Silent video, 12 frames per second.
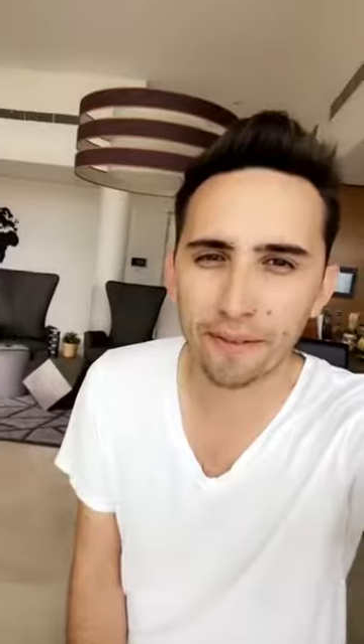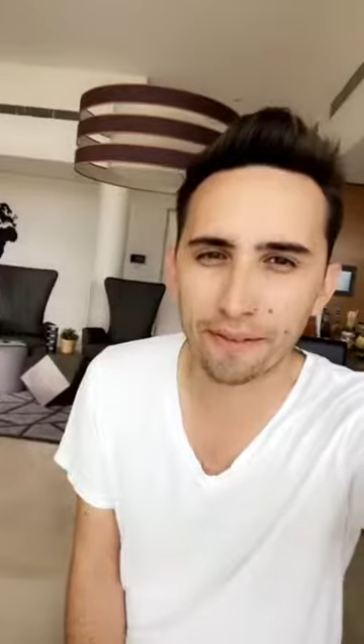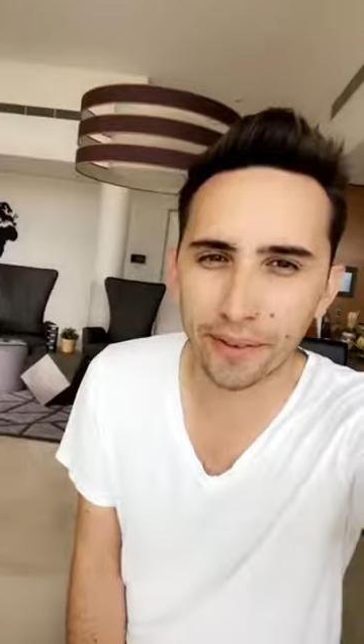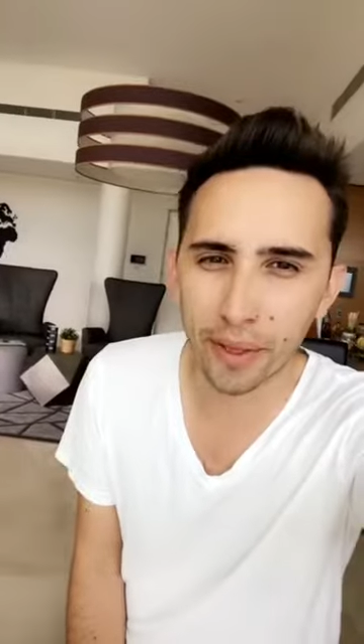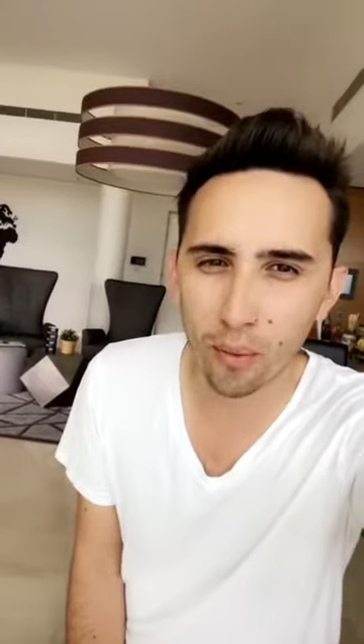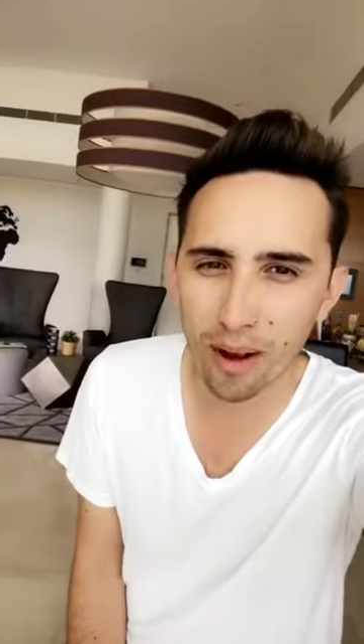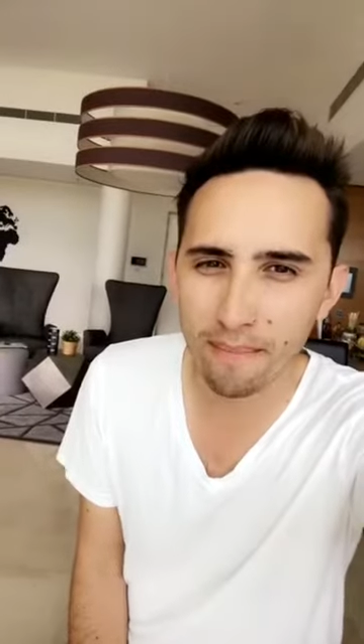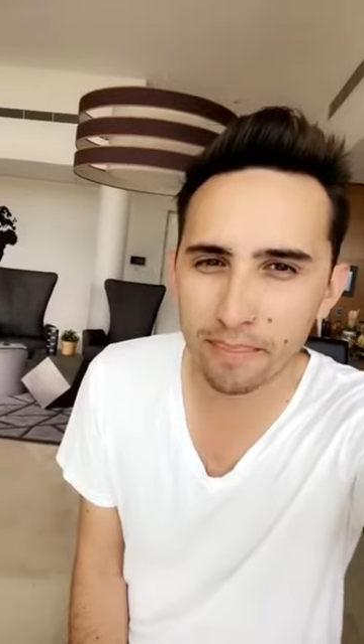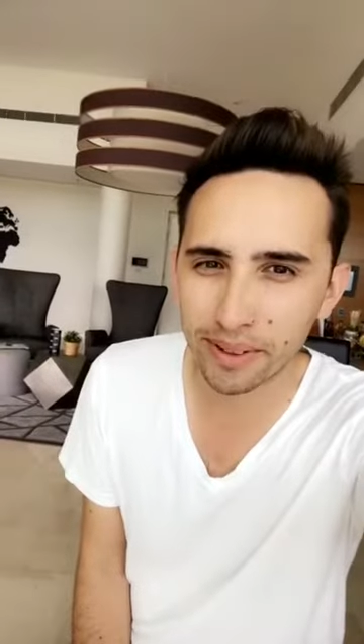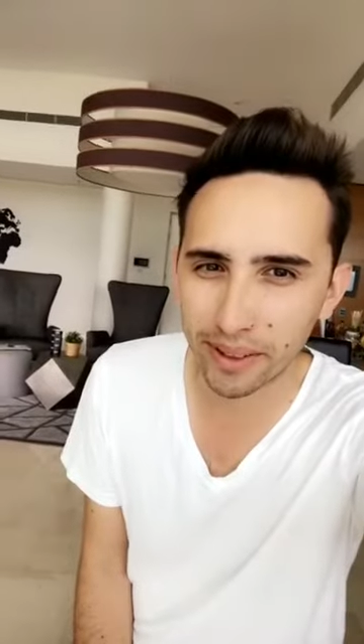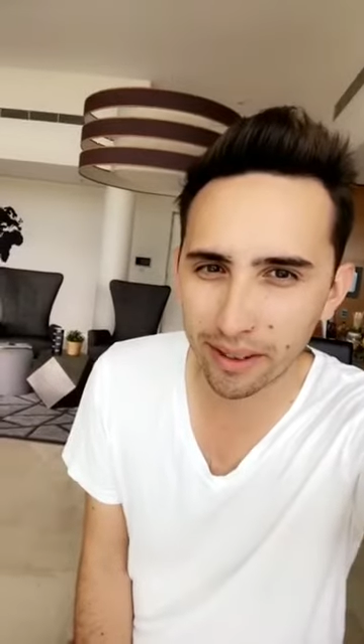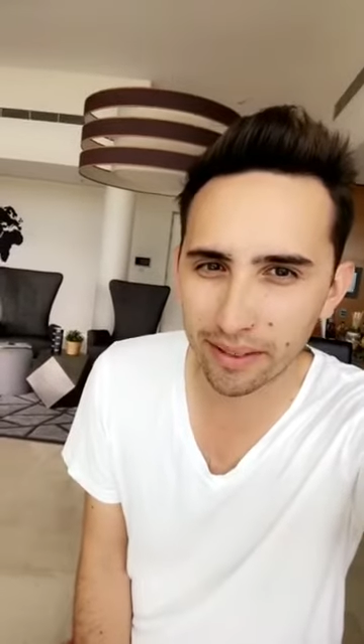For the
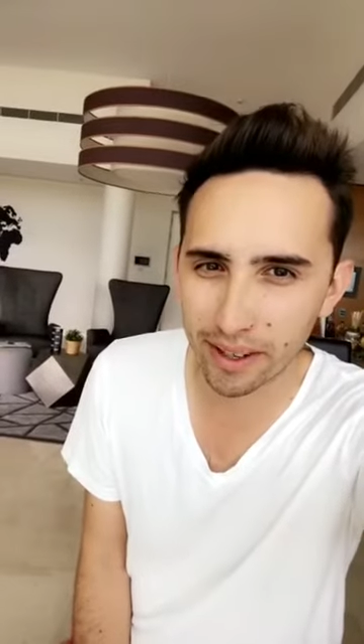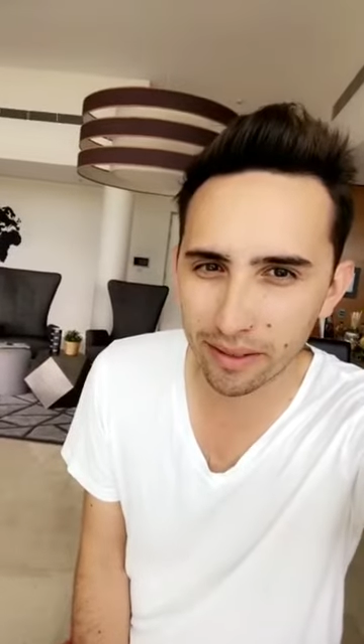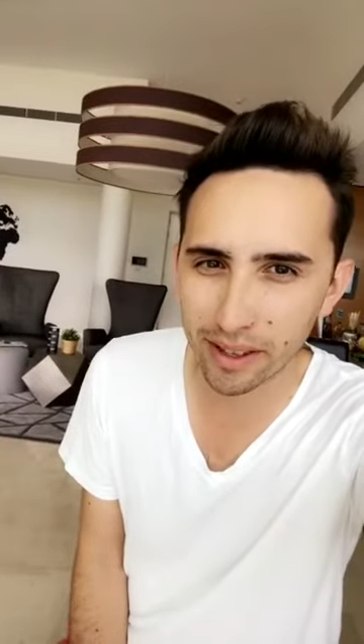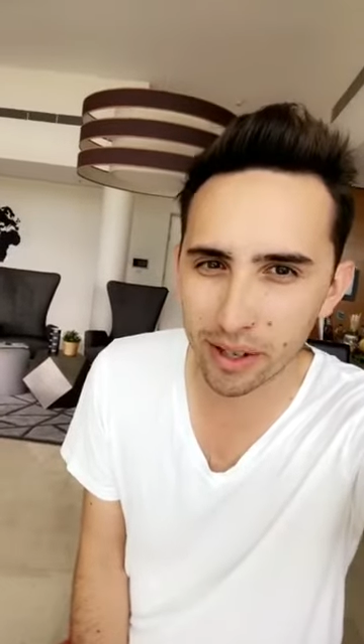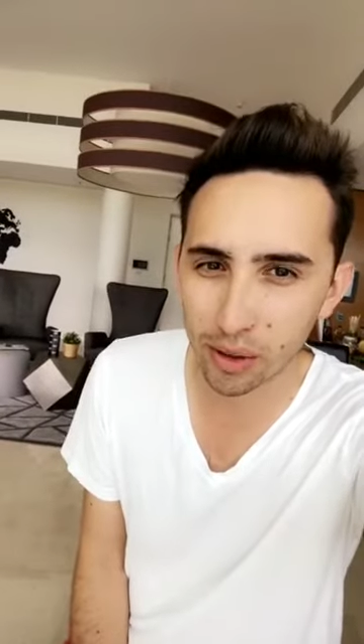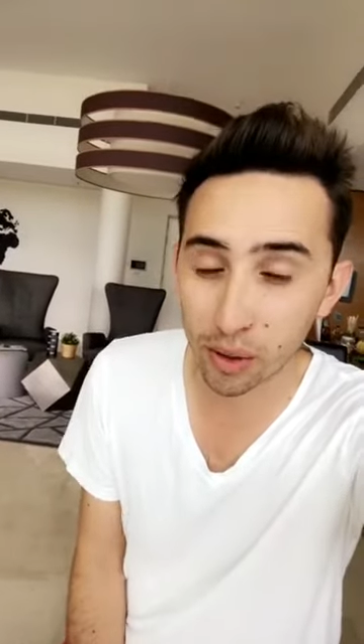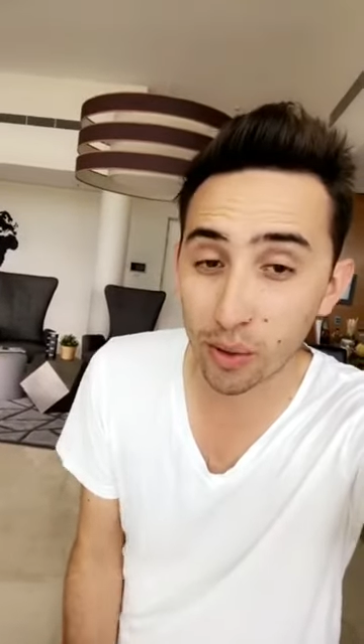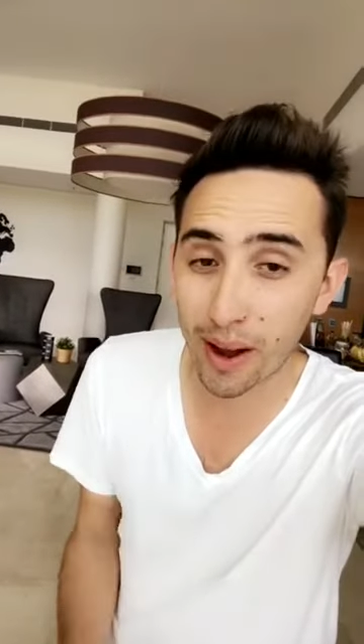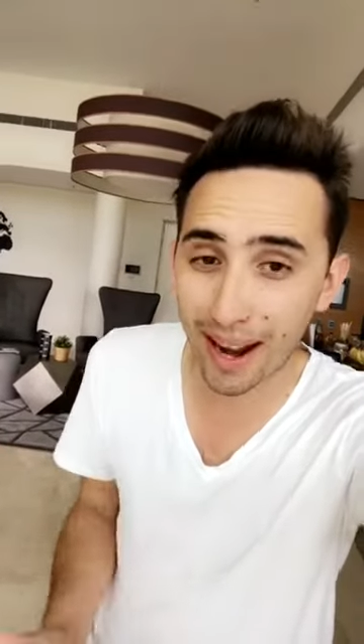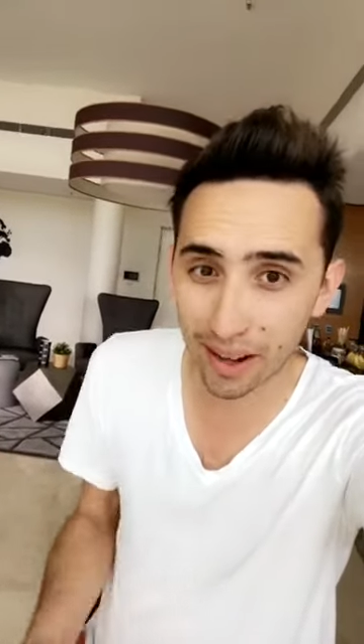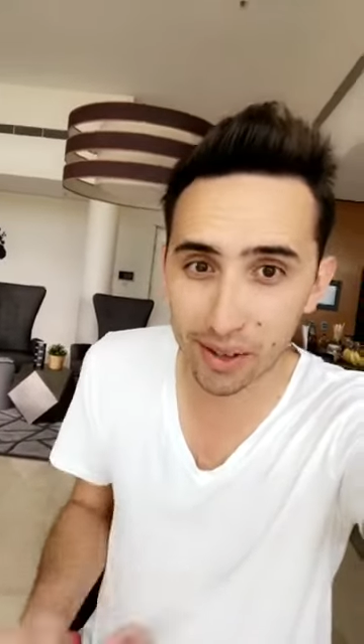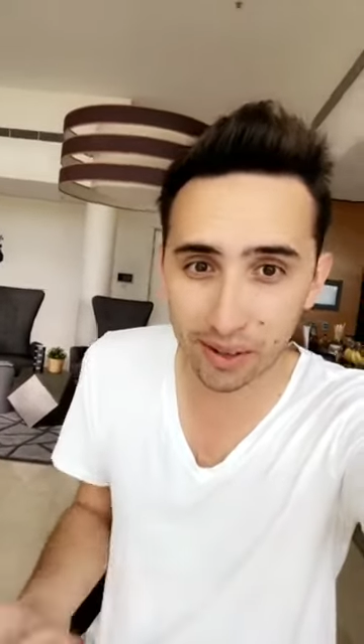1% of individuals who
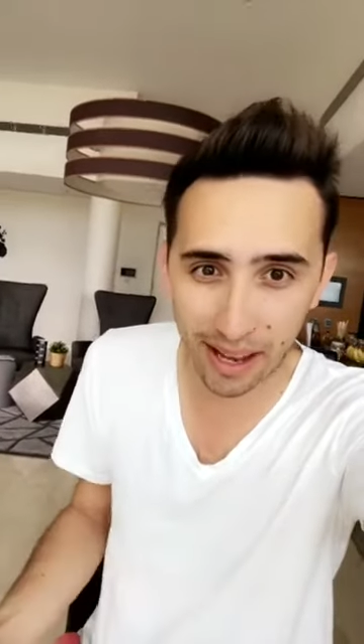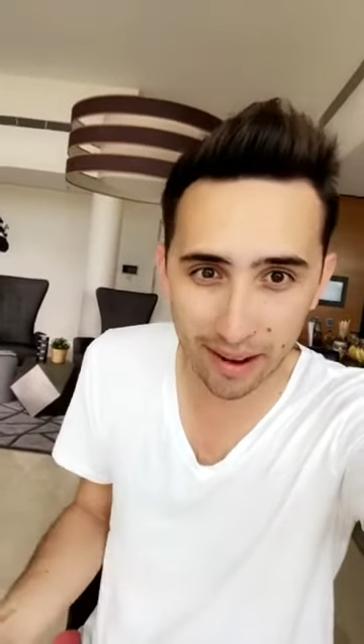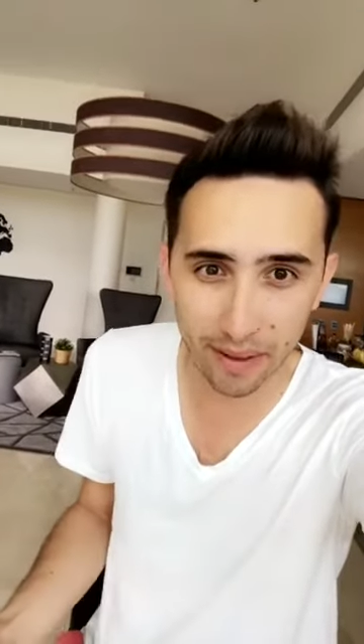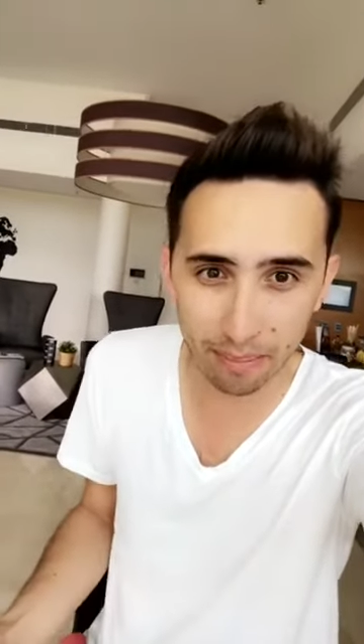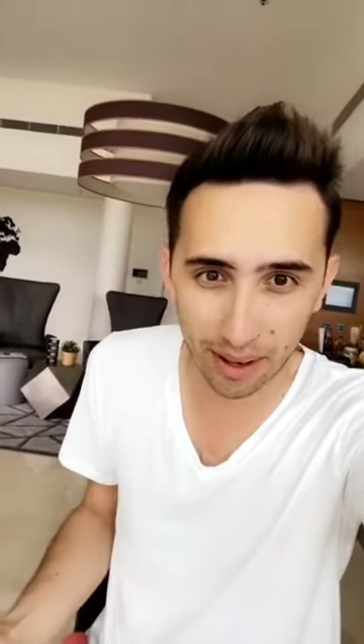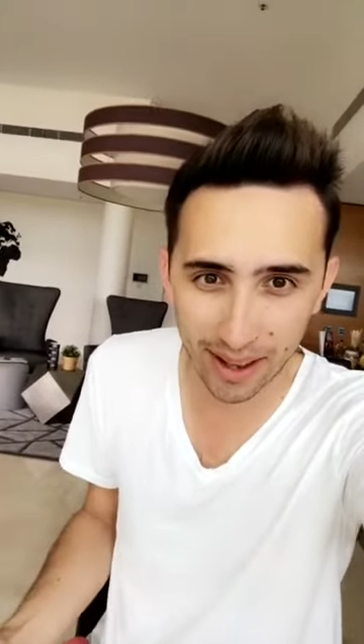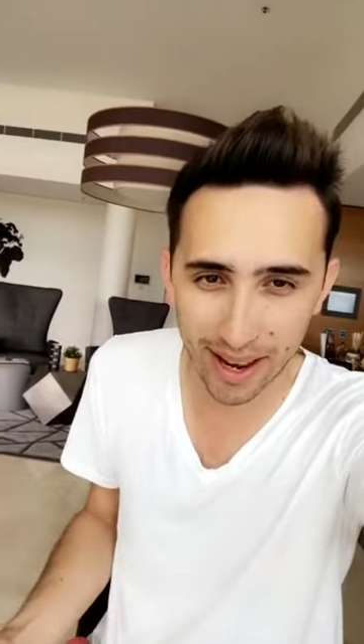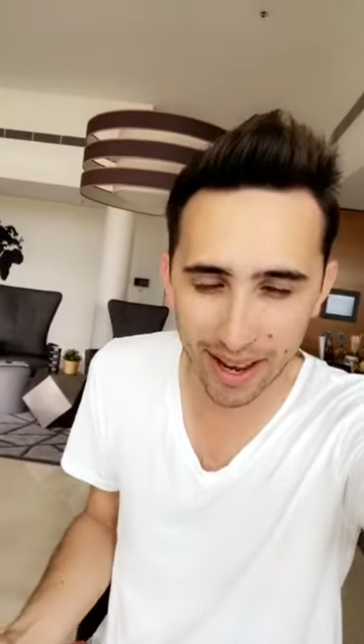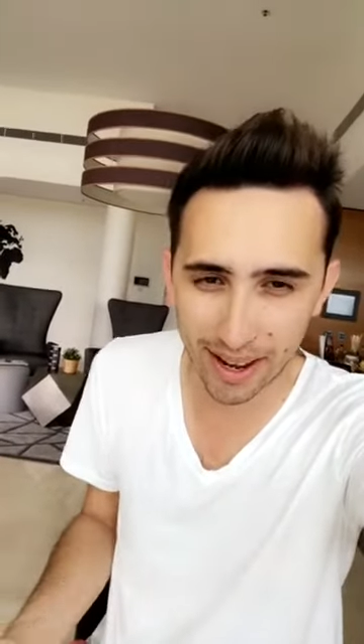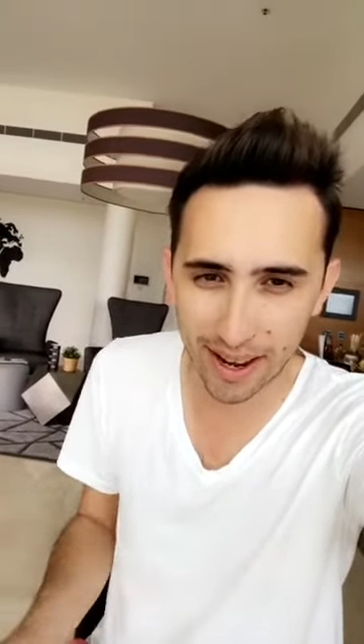actually have the plan,